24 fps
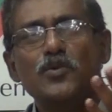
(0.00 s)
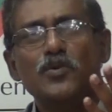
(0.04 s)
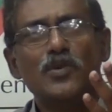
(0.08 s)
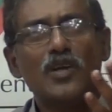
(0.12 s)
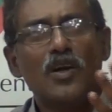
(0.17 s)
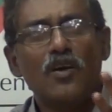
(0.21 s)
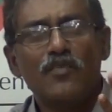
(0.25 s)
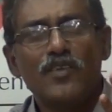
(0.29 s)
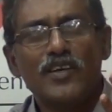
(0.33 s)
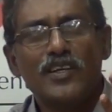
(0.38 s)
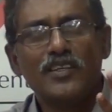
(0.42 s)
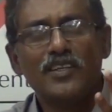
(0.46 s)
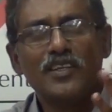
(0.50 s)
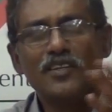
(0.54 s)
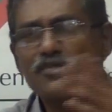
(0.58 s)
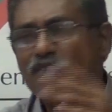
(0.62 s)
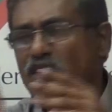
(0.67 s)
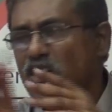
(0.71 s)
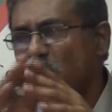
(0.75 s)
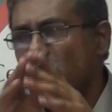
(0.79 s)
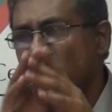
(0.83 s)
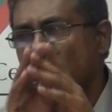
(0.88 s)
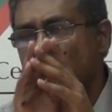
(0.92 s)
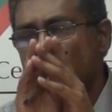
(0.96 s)
to now and then
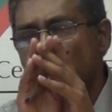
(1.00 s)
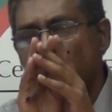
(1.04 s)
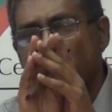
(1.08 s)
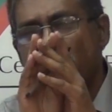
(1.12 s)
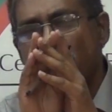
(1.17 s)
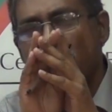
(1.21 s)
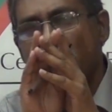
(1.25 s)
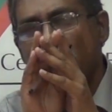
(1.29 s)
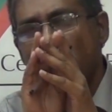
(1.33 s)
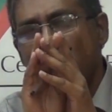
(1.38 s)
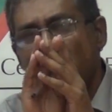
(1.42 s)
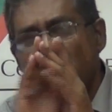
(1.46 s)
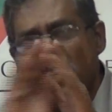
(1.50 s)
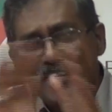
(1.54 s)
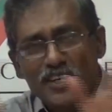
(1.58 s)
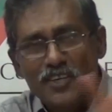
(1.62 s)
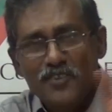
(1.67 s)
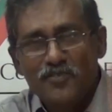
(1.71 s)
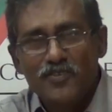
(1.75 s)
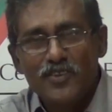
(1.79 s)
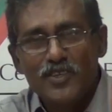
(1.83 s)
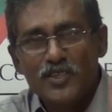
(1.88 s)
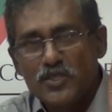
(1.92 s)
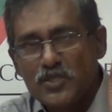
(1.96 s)
will not make any
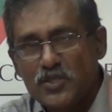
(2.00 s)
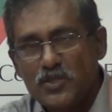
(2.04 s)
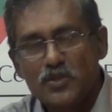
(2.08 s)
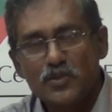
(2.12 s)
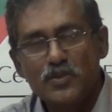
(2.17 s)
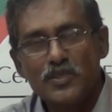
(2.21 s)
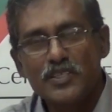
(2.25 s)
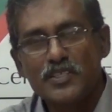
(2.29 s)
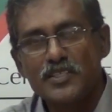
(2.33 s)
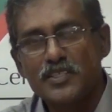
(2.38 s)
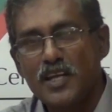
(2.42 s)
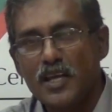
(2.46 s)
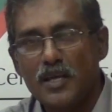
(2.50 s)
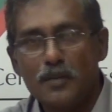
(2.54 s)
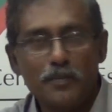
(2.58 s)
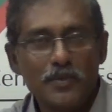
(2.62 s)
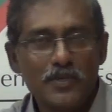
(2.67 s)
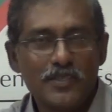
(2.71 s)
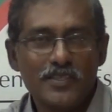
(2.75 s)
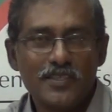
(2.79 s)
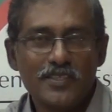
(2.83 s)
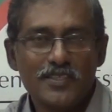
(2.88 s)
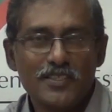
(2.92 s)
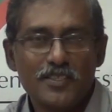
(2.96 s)
difference to this
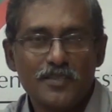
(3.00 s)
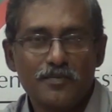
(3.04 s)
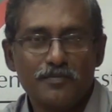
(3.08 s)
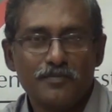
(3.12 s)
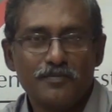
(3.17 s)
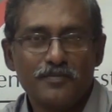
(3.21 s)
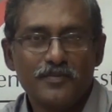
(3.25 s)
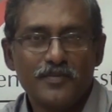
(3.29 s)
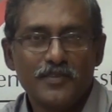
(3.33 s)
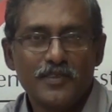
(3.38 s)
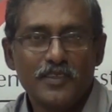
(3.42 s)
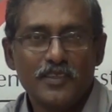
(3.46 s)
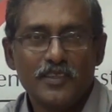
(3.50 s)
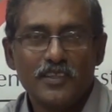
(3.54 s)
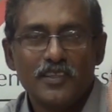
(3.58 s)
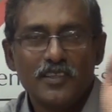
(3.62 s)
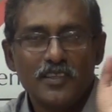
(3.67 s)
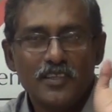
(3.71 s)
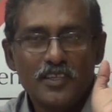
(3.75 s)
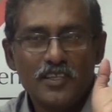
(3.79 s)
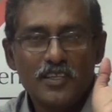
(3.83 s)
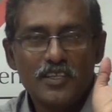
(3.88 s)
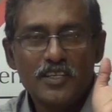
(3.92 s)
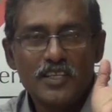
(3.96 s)
ecosystem.
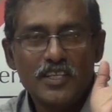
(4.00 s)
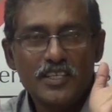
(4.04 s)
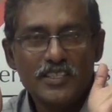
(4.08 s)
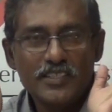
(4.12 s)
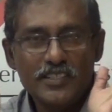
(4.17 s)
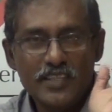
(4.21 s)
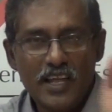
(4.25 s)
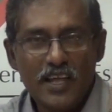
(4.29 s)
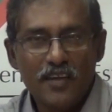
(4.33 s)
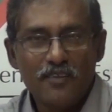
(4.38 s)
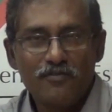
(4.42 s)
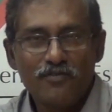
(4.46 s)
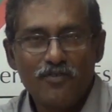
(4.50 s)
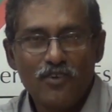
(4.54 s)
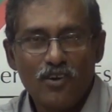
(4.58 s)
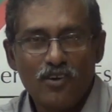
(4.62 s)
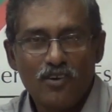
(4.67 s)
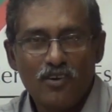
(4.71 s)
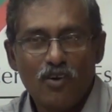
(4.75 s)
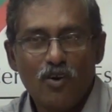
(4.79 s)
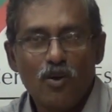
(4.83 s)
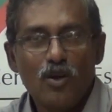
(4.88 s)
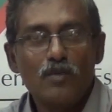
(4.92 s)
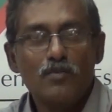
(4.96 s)
It is there for
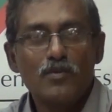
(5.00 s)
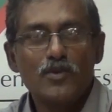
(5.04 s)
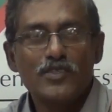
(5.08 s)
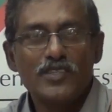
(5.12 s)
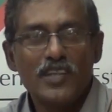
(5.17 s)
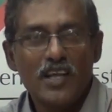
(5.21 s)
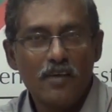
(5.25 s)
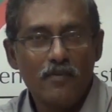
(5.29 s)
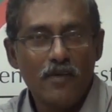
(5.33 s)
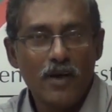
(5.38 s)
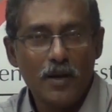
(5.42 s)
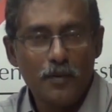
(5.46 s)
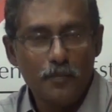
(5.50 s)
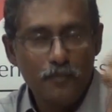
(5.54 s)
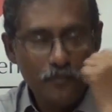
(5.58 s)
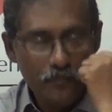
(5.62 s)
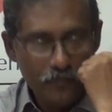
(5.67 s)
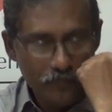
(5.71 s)
almost ever.